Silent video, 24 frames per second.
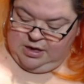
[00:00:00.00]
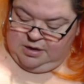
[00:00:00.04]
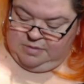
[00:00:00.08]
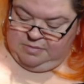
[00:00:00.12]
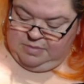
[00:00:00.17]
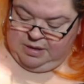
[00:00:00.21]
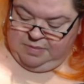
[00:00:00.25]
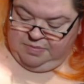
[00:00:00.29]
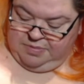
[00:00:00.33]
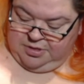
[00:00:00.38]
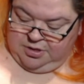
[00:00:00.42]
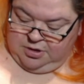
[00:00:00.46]

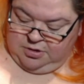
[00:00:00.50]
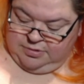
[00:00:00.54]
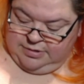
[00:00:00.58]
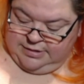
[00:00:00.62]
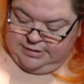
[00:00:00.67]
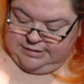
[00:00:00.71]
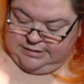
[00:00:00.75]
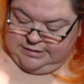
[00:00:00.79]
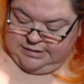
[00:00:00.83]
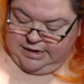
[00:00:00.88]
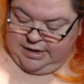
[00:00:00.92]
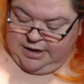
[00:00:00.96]
People always
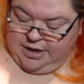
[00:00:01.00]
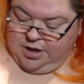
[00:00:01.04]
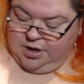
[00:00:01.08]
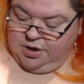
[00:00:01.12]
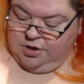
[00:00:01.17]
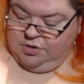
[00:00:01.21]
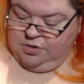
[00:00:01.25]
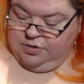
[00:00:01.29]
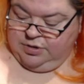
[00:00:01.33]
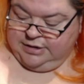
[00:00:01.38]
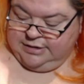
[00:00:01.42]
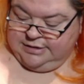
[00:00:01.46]
say,
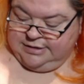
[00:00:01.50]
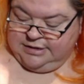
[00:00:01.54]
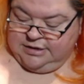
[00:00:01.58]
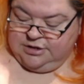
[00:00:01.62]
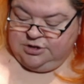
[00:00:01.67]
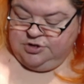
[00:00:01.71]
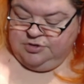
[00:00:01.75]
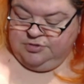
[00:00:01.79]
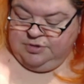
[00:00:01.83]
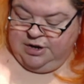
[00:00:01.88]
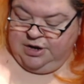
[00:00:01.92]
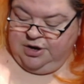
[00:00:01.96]
oh,
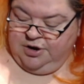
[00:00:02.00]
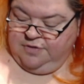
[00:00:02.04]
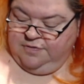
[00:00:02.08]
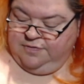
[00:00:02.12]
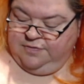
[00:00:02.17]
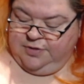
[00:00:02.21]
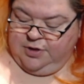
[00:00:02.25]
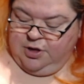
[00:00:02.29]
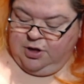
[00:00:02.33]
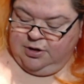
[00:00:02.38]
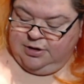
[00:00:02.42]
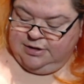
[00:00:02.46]
accentuate your
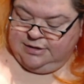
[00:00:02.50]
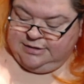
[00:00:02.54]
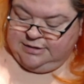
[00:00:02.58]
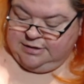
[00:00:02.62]
flaws,